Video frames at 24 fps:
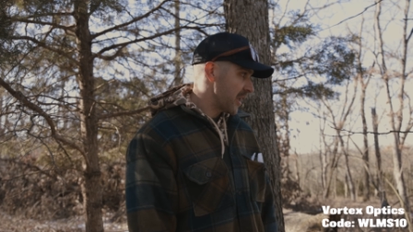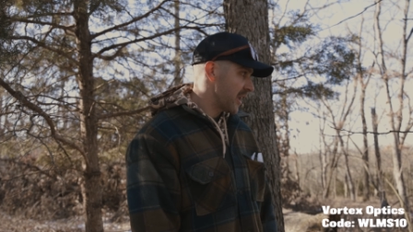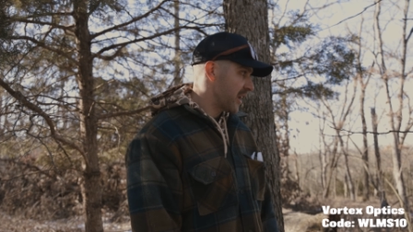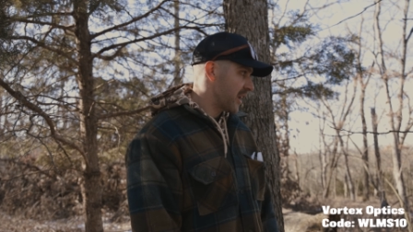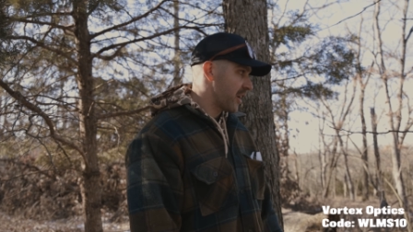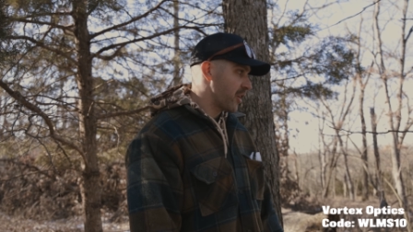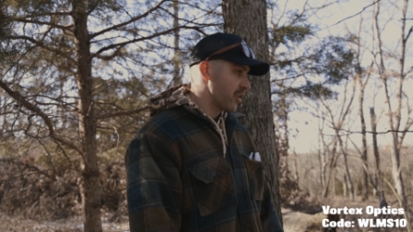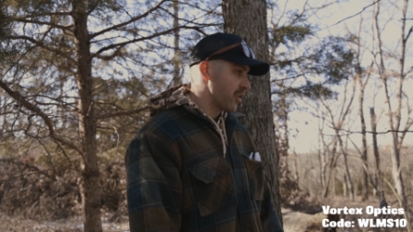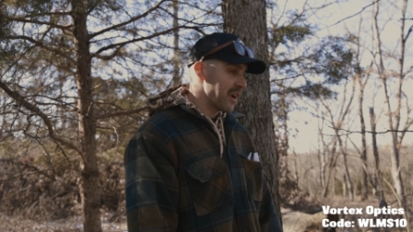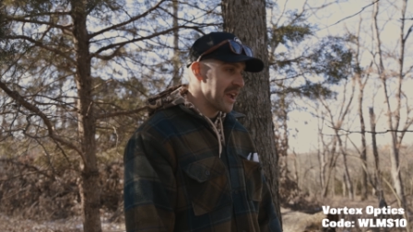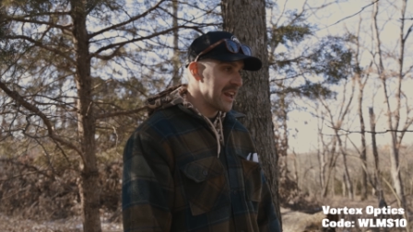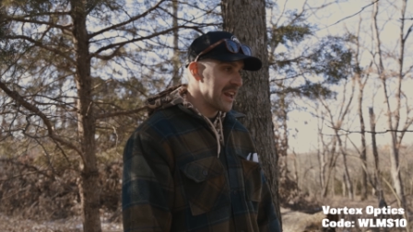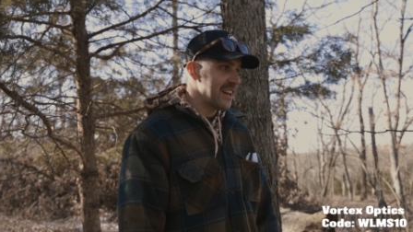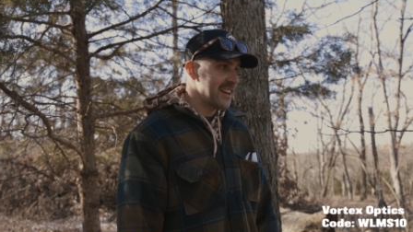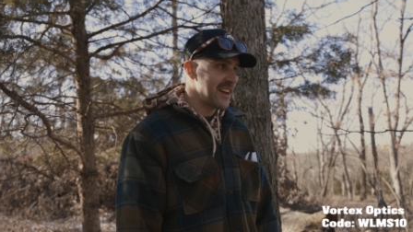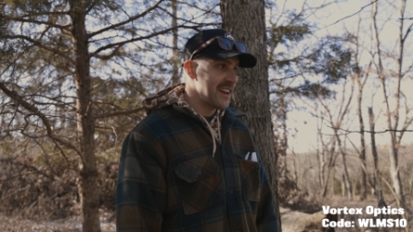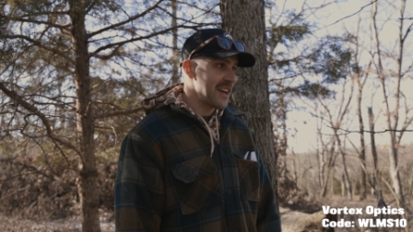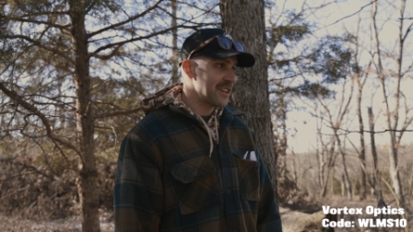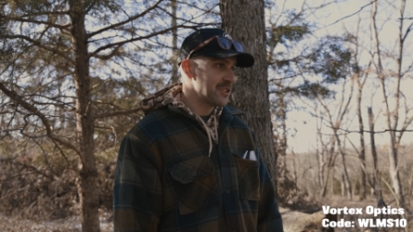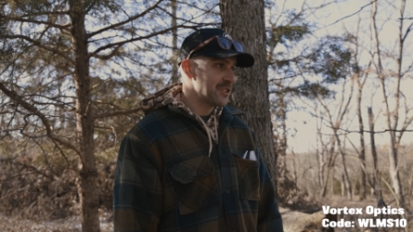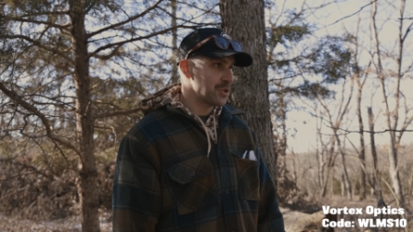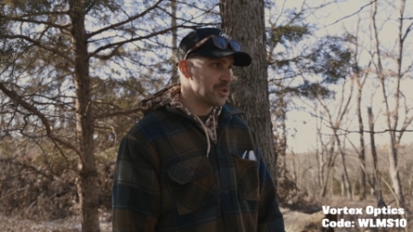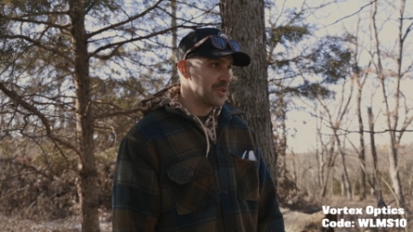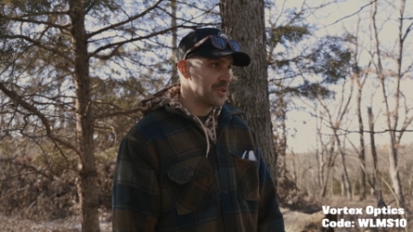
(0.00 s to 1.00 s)
It created
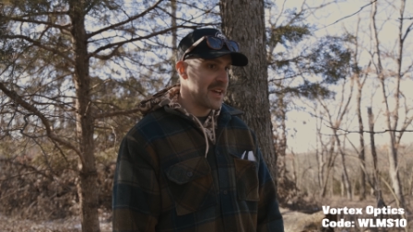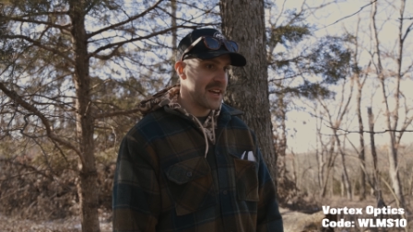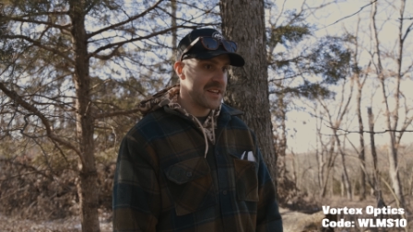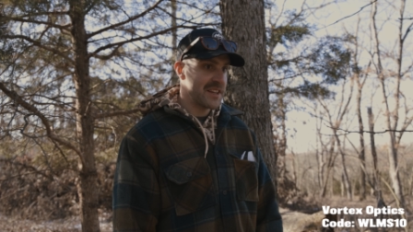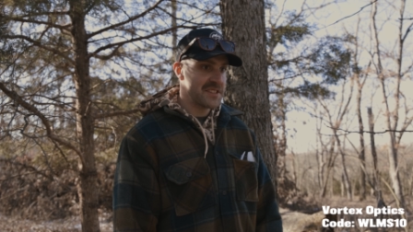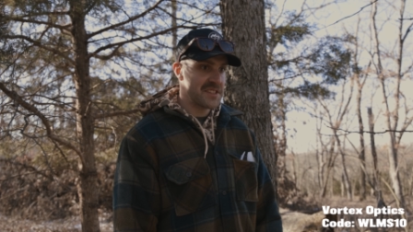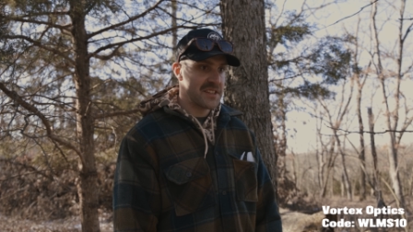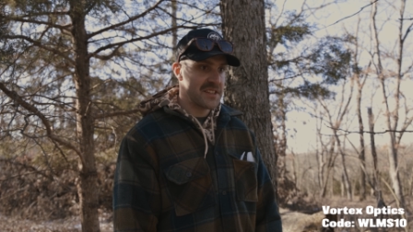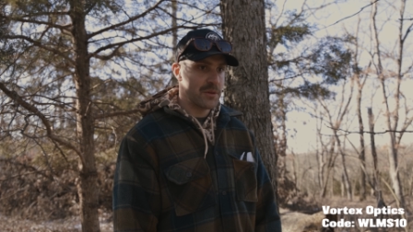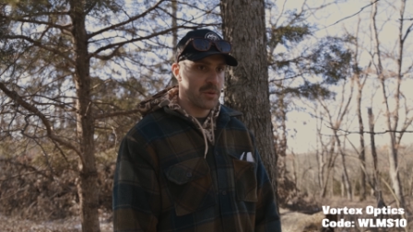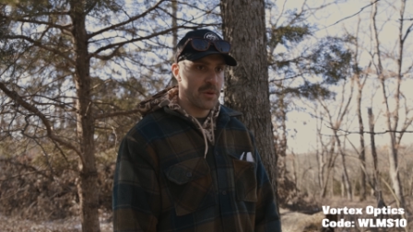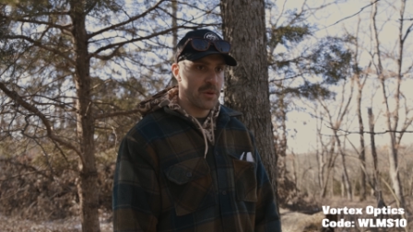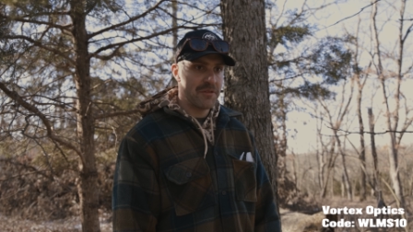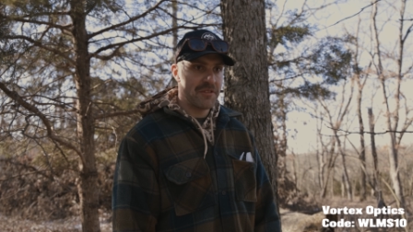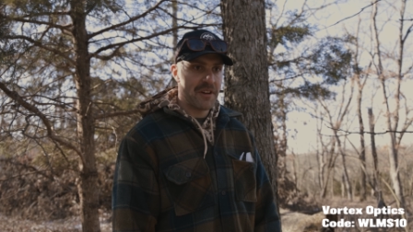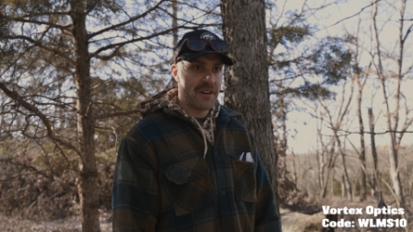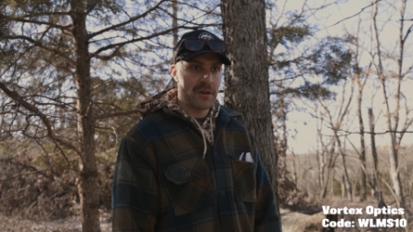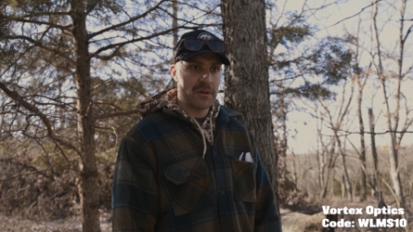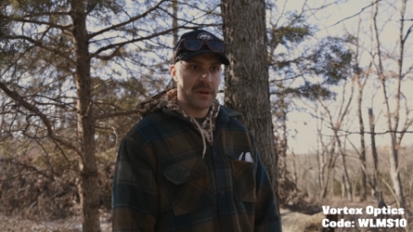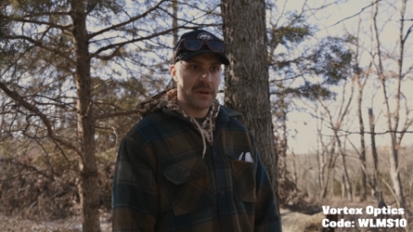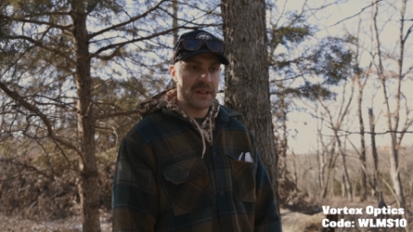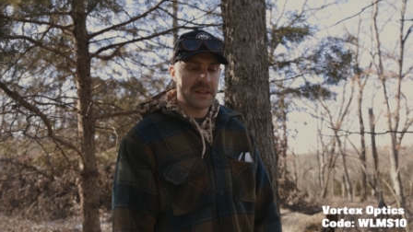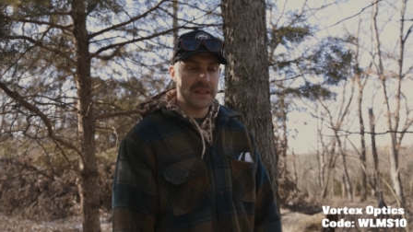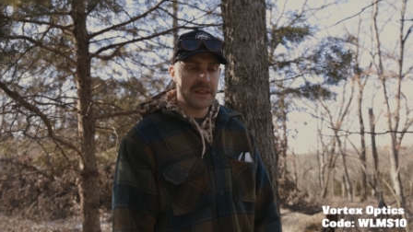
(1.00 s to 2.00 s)
natural nests, and we
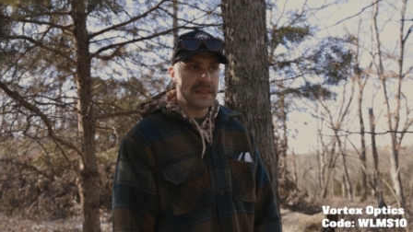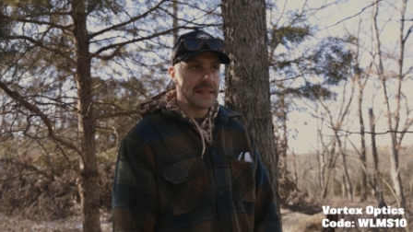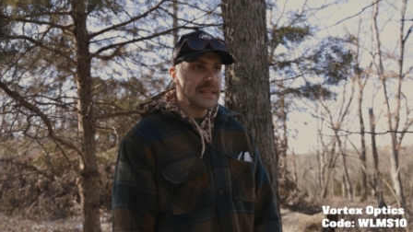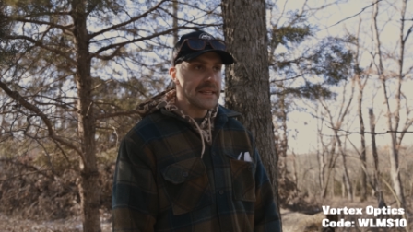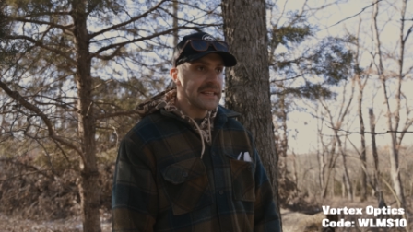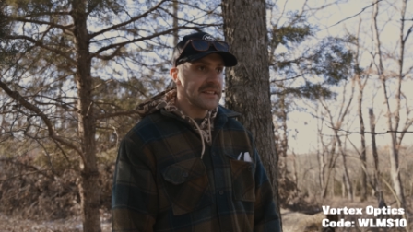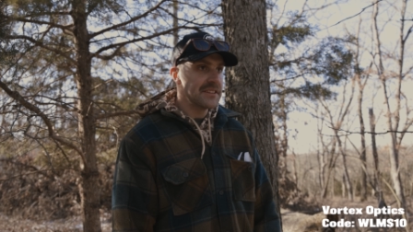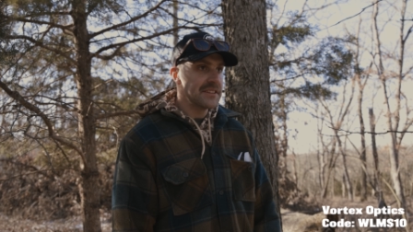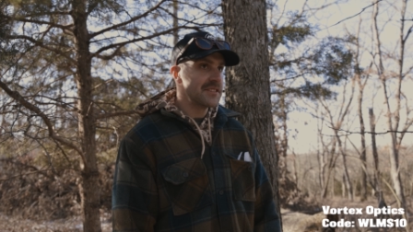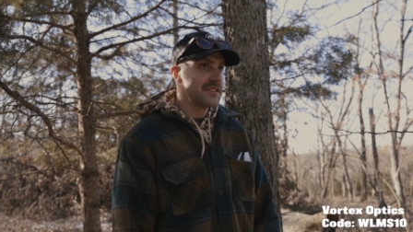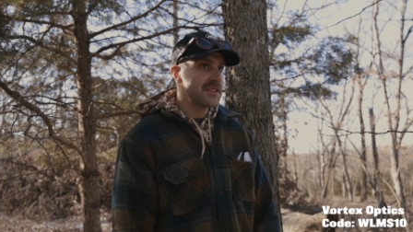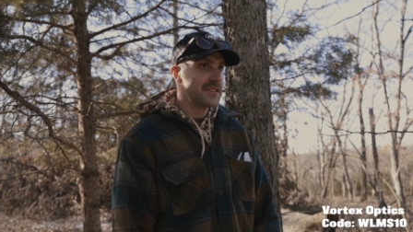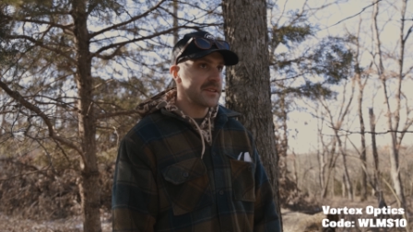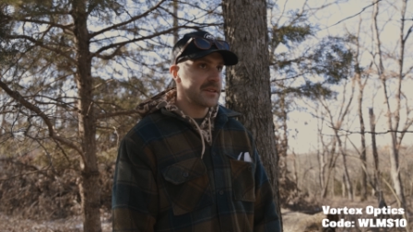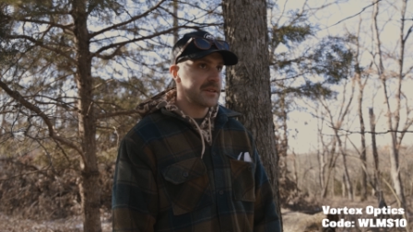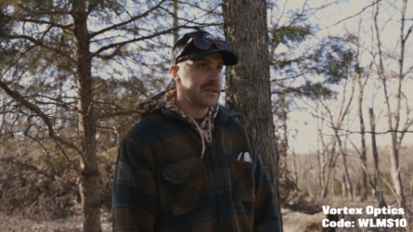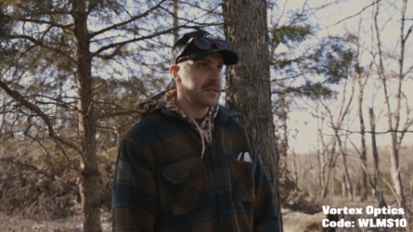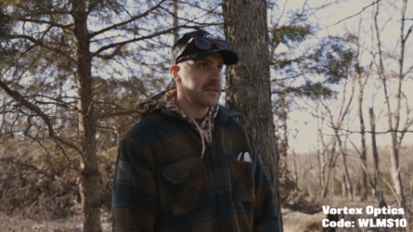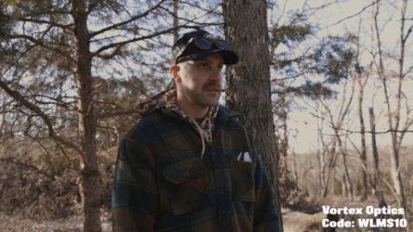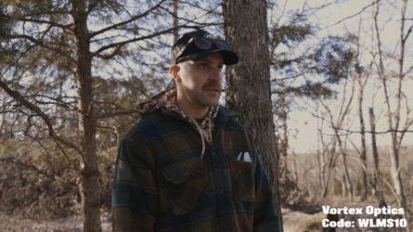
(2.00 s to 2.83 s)
found at least